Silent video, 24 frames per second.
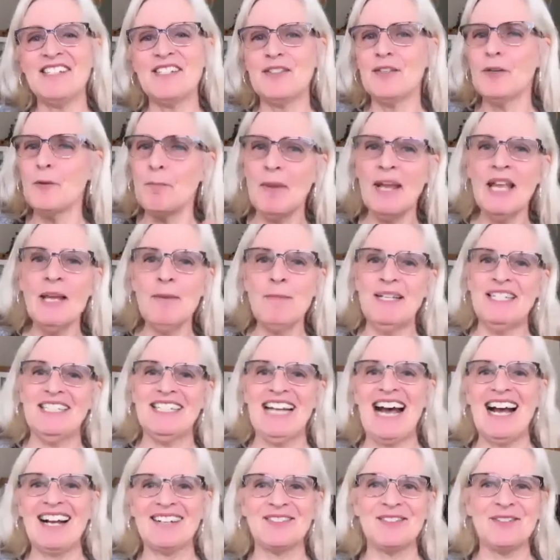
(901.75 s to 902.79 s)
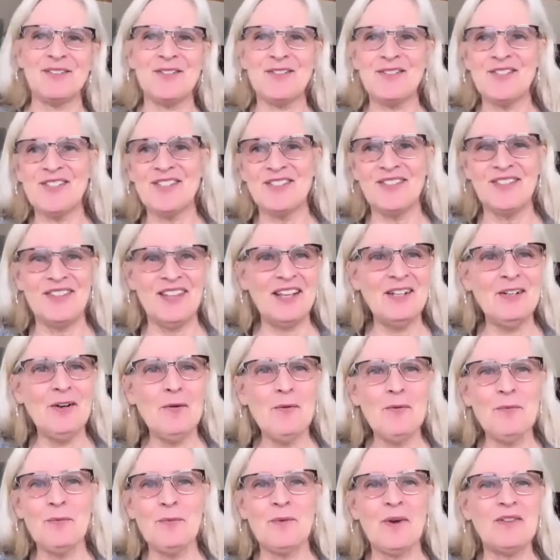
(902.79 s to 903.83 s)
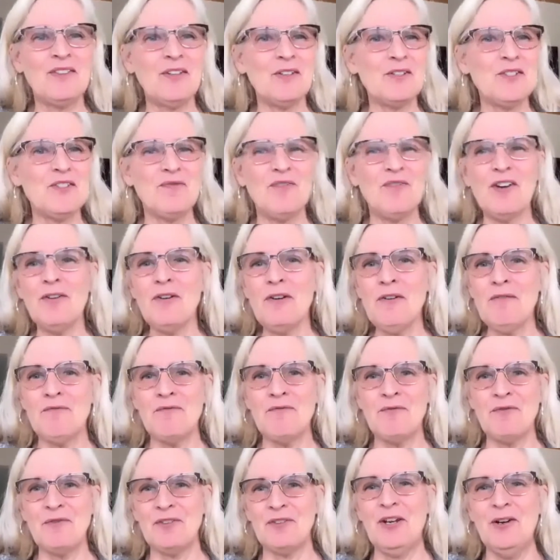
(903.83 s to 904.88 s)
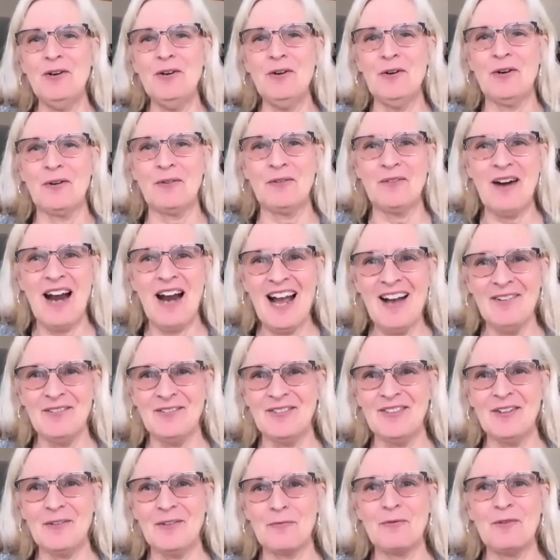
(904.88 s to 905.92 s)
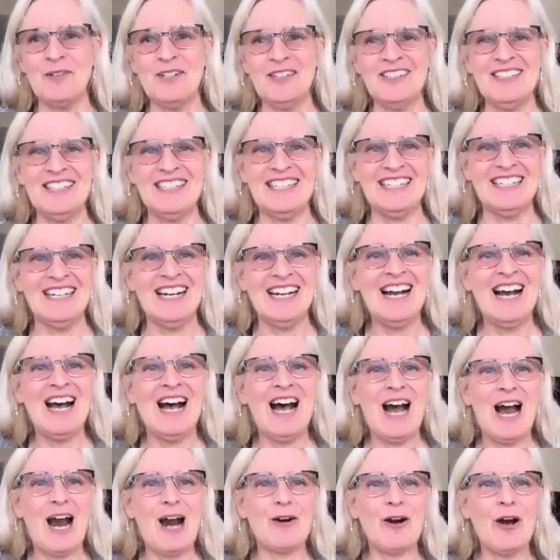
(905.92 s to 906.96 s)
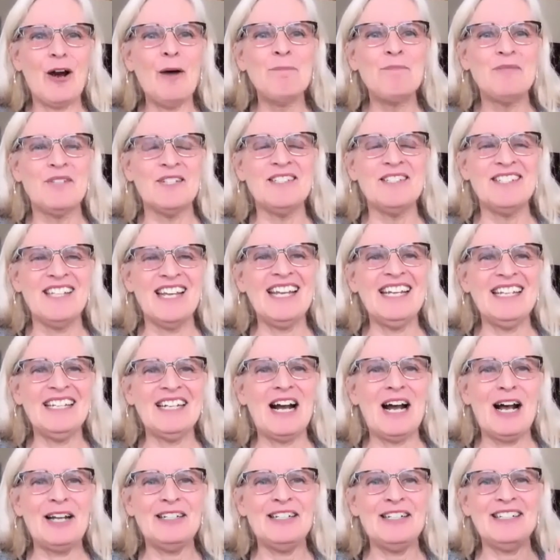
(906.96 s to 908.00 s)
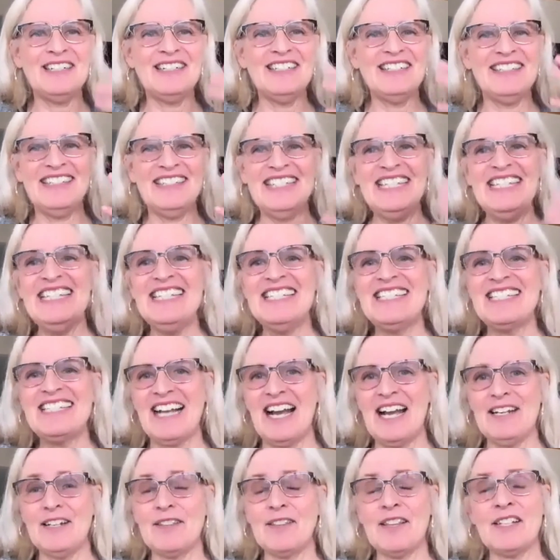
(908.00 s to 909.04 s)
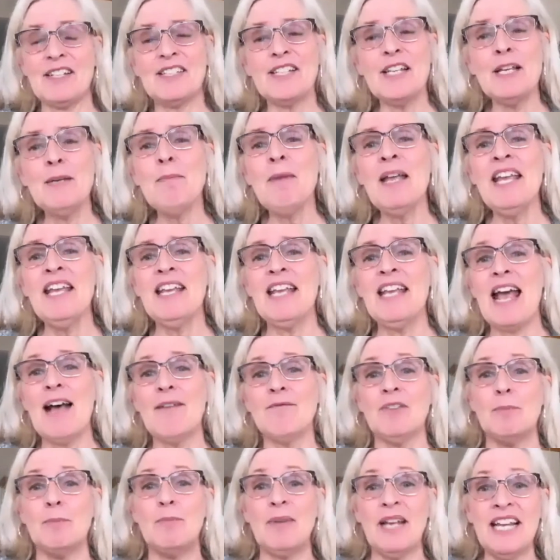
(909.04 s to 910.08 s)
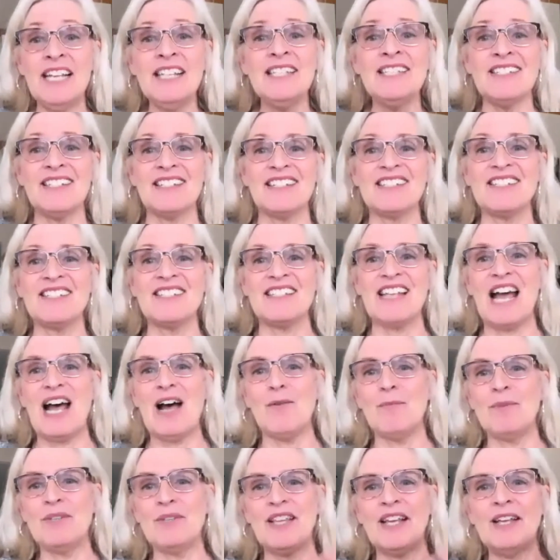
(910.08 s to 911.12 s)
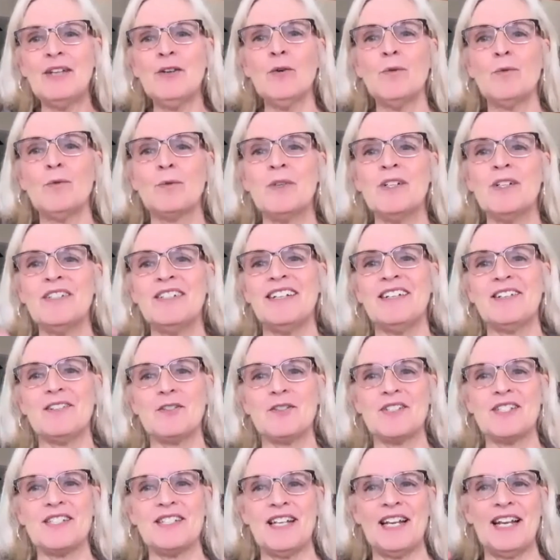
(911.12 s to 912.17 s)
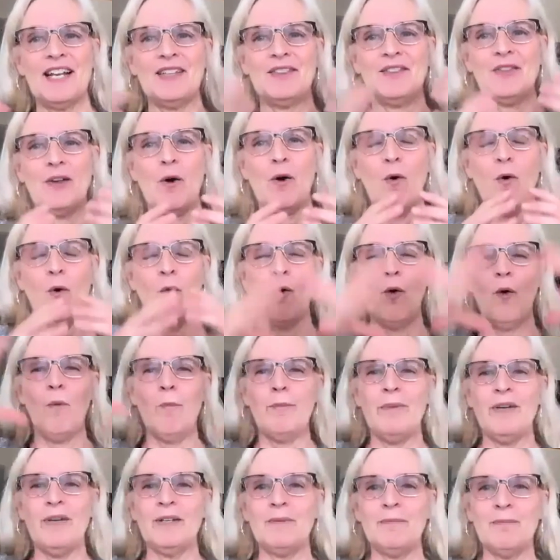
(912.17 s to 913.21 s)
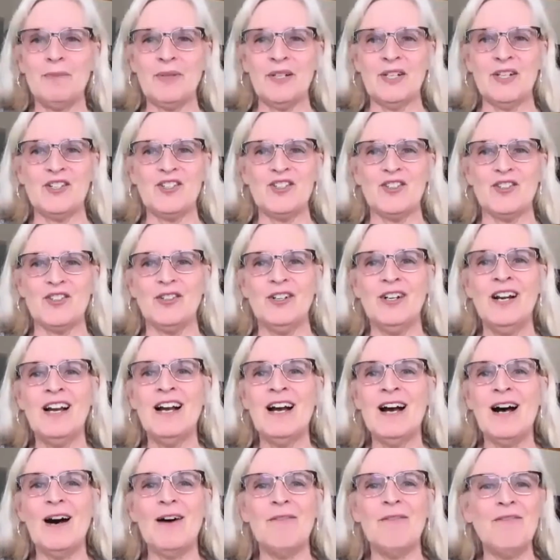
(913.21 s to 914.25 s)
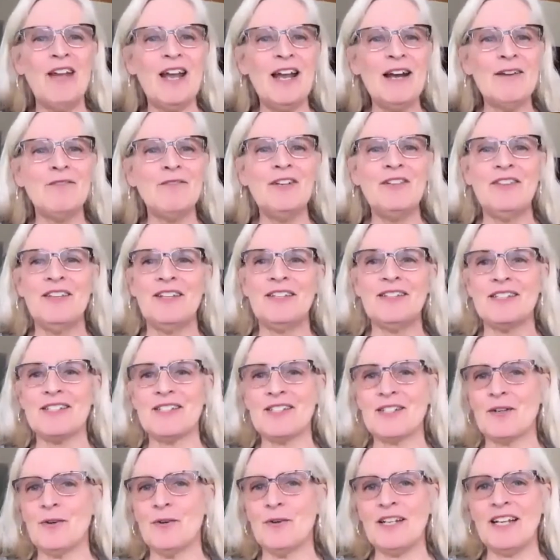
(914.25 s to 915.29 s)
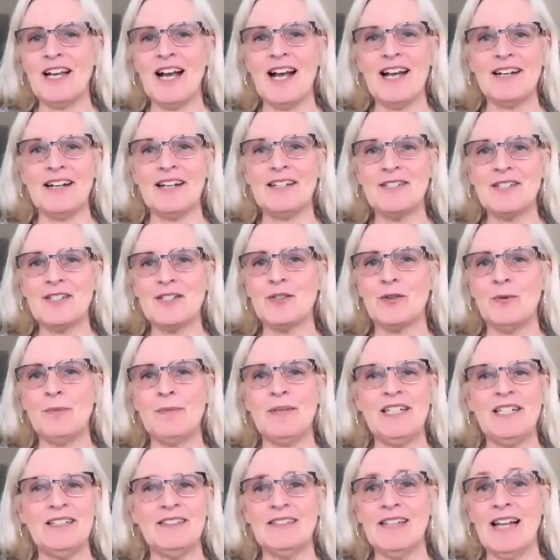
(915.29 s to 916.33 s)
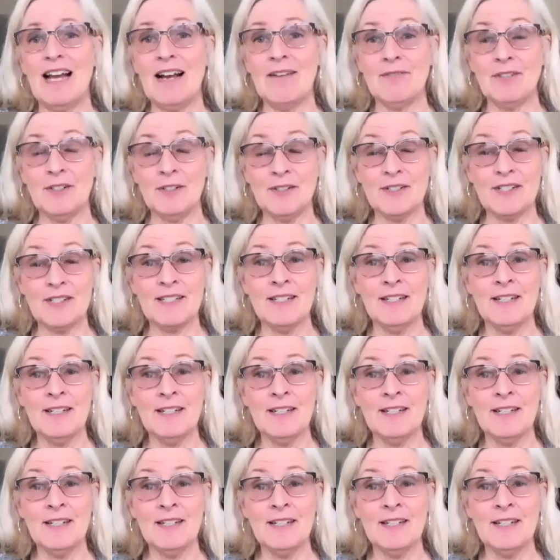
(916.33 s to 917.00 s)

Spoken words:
they're baby doctors. They don't, there's very few around that really are up to date on these kind of things. They may have the basics down, but they don't really understand the whole big picture of everything that's going on so many levels.